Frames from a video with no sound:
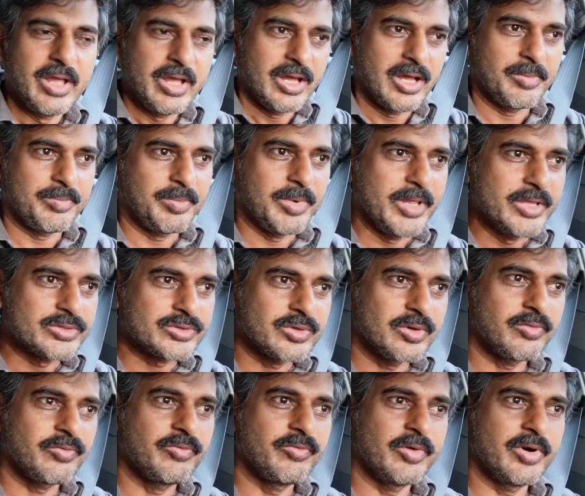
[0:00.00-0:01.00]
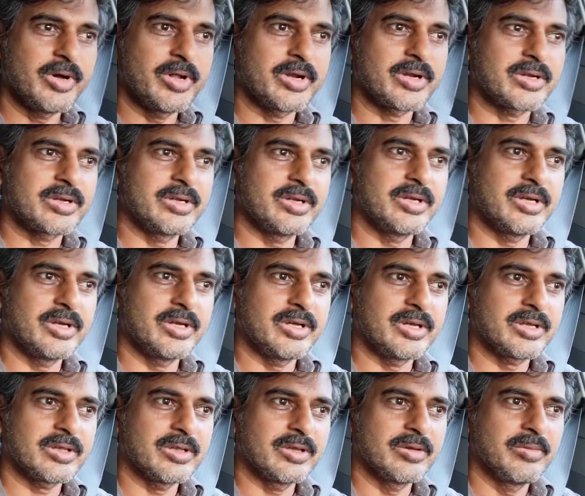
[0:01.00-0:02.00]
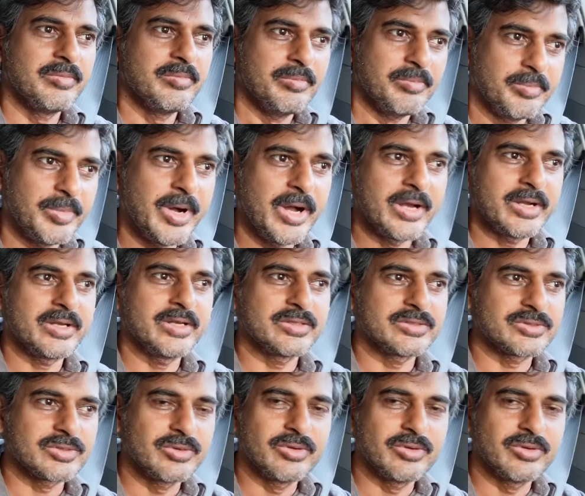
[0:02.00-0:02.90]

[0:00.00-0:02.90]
a place of work, but it's